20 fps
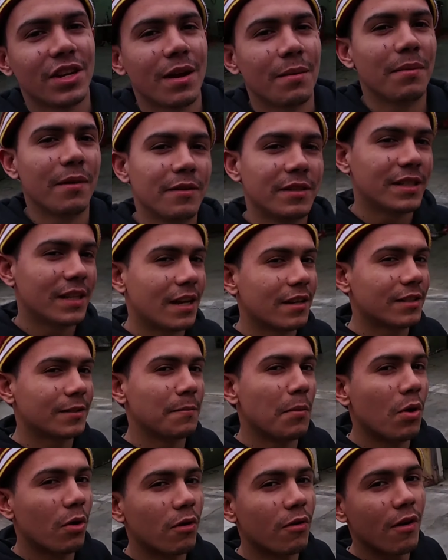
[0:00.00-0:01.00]
shop but it's like a
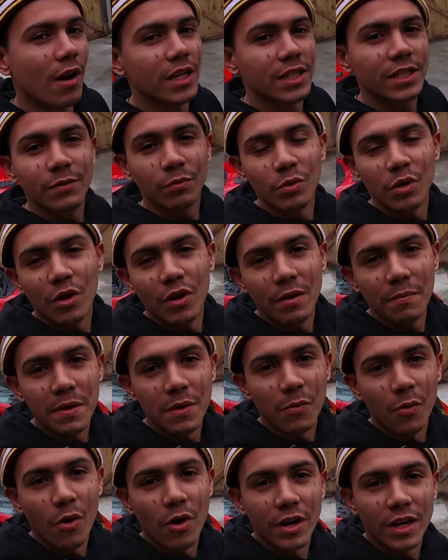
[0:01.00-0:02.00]
small garage we're gonna
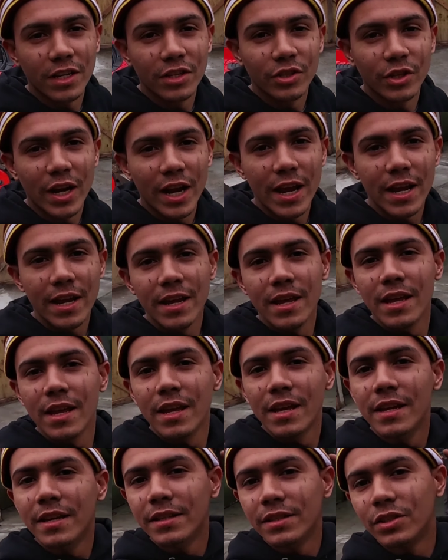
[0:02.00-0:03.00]
be working today
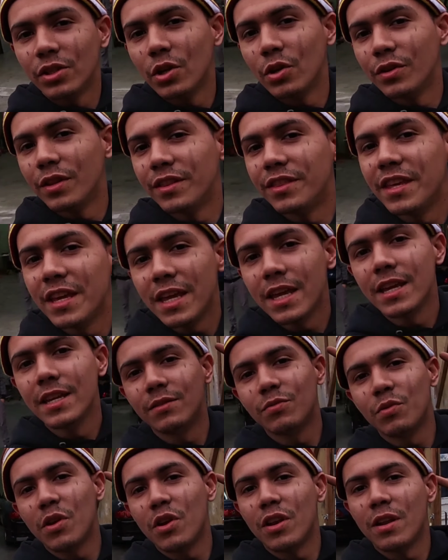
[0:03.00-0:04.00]
so the thing
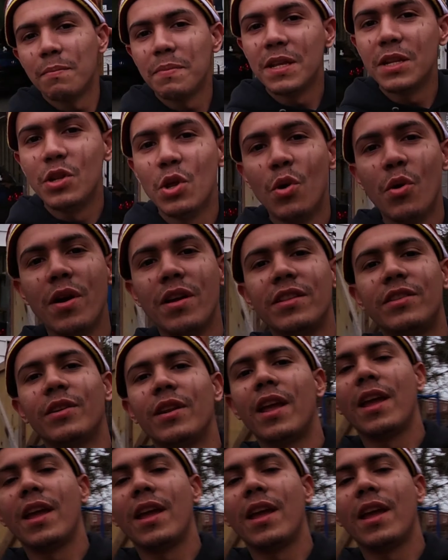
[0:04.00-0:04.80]
is we're gonna be doing